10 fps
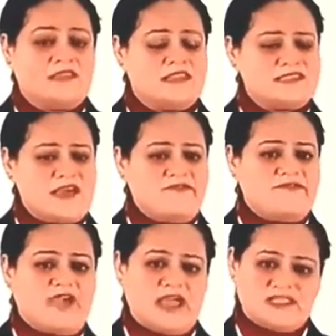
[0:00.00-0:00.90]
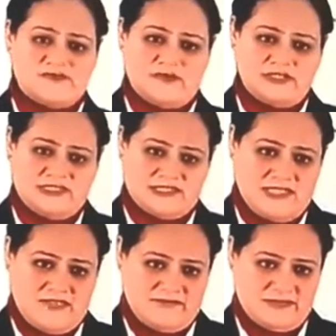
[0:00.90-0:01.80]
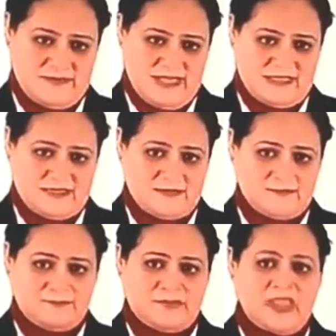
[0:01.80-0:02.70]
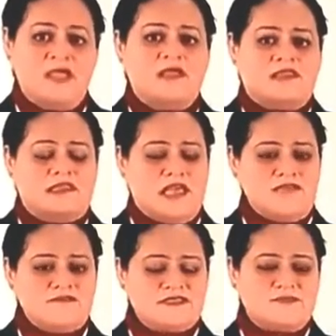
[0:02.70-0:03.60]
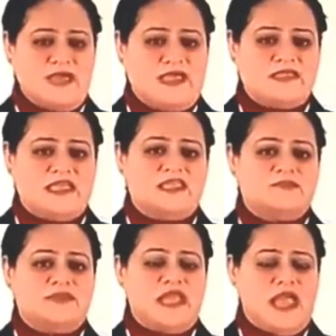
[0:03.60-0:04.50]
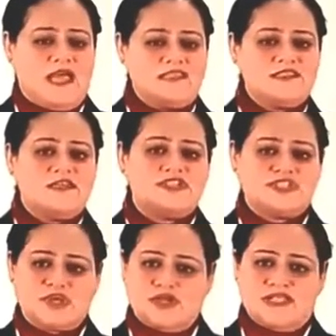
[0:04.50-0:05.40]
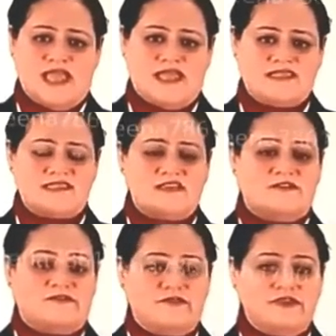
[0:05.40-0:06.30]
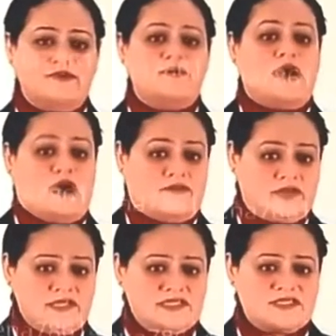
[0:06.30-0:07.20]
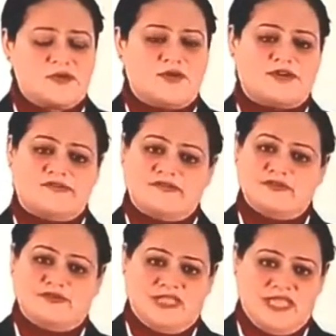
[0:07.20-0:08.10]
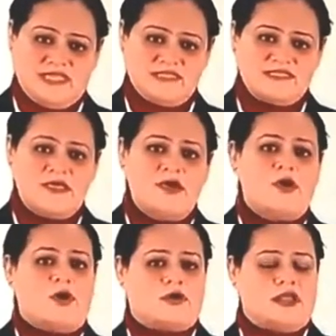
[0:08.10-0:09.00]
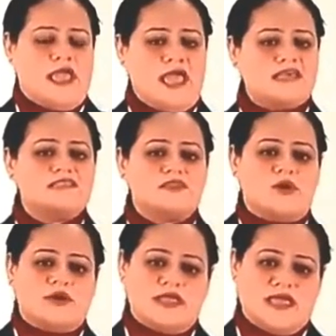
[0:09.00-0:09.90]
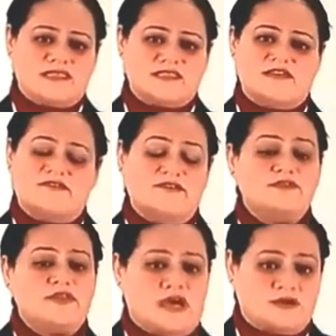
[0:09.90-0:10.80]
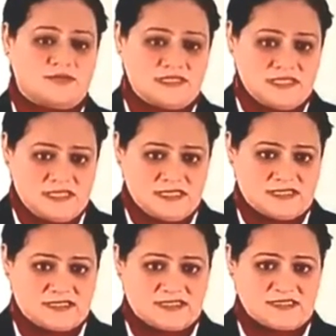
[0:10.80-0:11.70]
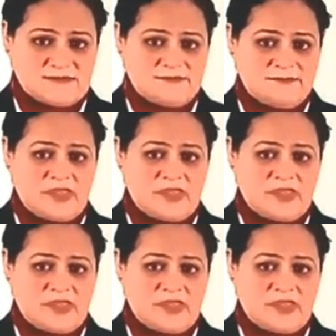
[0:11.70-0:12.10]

There are some facts for this lifespan. The lifespan can be as short as a few hours or a few days, or as long as a few thousand years.